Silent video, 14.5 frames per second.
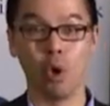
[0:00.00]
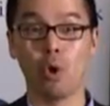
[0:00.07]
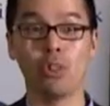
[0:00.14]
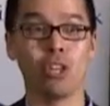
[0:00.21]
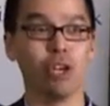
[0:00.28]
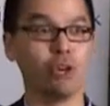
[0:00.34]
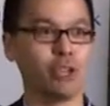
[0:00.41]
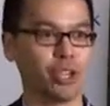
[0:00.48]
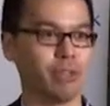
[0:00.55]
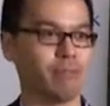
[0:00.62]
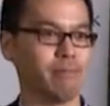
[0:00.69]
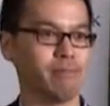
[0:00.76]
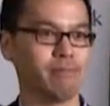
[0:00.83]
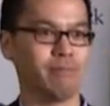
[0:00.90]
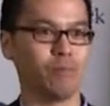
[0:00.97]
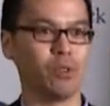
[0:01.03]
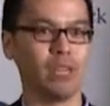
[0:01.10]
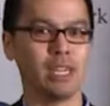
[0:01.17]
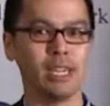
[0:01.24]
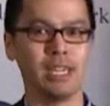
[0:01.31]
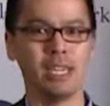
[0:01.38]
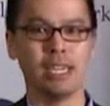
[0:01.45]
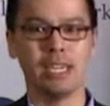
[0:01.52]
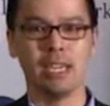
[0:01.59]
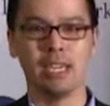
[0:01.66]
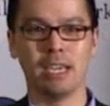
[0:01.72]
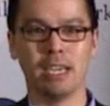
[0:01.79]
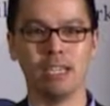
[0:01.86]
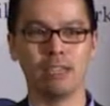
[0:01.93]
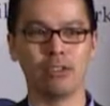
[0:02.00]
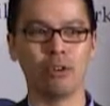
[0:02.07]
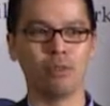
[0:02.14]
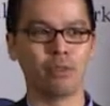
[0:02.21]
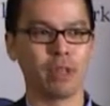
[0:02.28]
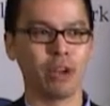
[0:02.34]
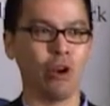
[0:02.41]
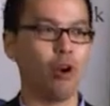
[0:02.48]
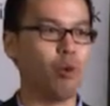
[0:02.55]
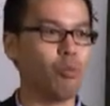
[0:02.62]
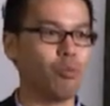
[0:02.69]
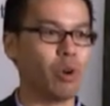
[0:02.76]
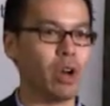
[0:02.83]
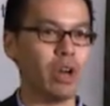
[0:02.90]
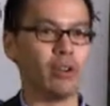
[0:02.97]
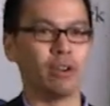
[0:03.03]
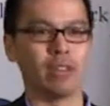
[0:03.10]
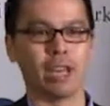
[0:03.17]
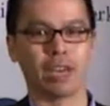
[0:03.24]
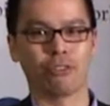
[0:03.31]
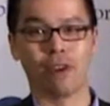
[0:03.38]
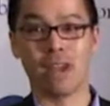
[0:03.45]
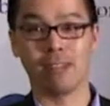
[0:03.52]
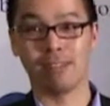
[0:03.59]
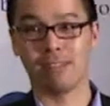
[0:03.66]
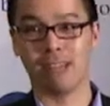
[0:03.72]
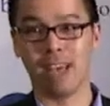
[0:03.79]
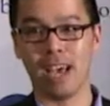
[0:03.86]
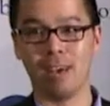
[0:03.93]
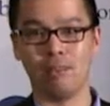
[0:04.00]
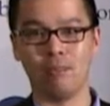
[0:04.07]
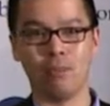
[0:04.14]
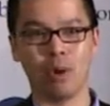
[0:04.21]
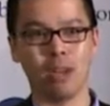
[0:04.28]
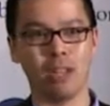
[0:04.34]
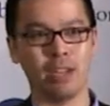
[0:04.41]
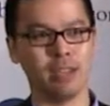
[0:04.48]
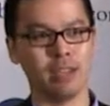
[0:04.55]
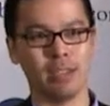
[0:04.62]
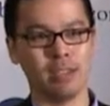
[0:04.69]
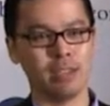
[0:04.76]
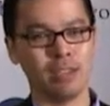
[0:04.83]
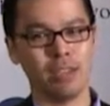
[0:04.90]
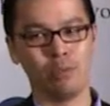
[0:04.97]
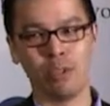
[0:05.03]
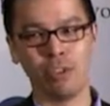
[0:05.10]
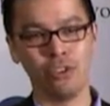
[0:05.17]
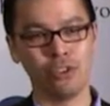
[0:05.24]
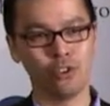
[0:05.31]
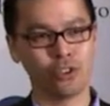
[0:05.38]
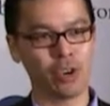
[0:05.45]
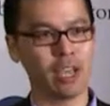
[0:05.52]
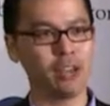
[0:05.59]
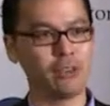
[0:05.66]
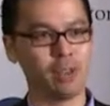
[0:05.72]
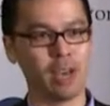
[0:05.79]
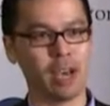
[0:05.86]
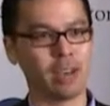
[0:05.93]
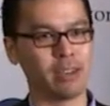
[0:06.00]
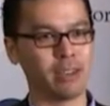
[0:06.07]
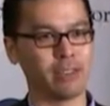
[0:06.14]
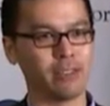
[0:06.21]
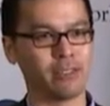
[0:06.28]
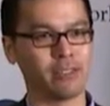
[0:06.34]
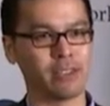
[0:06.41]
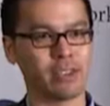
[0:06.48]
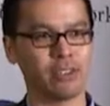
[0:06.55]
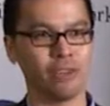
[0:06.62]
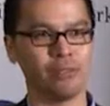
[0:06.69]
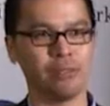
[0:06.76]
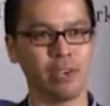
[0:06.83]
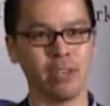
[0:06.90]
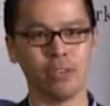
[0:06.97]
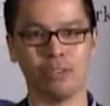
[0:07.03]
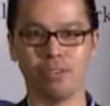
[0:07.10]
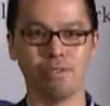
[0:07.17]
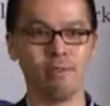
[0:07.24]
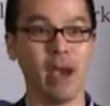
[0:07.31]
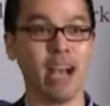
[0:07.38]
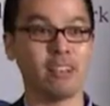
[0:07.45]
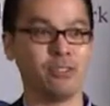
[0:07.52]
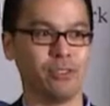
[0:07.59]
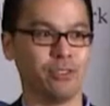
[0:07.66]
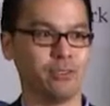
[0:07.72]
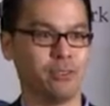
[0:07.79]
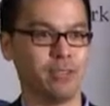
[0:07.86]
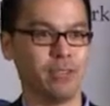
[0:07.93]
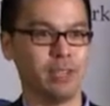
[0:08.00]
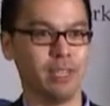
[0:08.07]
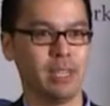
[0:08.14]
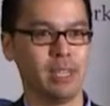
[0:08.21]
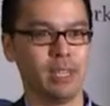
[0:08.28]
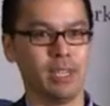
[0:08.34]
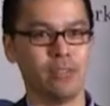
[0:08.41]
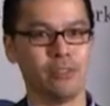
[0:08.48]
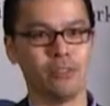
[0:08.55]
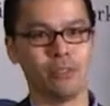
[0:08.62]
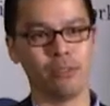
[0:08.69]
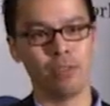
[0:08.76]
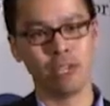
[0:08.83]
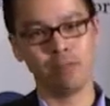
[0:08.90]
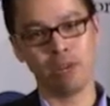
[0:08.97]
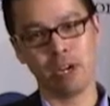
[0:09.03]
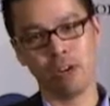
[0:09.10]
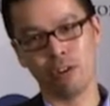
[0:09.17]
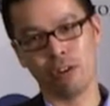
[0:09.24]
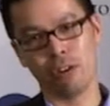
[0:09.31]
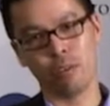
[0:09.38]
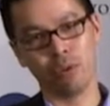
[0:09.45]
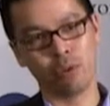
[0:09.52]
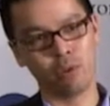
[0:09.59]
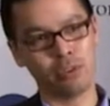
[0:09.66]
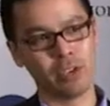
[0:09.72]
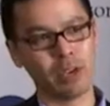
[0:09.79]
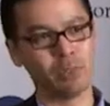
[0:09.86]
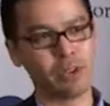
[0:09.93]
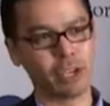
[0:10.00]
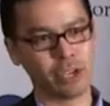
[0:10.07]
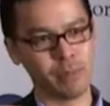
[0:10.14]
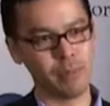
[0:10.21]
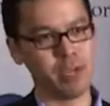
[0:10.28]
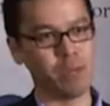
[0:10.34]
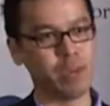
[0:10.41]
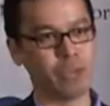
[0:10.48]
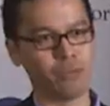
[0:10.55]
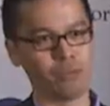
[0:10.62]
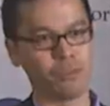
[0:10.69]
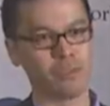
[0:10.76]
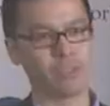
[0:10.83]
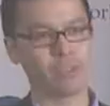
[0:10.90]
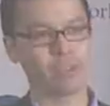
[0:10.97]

boil the ocean, right? And go for that home run or that grand slam. When you try and do that, the success of failure is massive. And so think about how you can prototype to actually minimize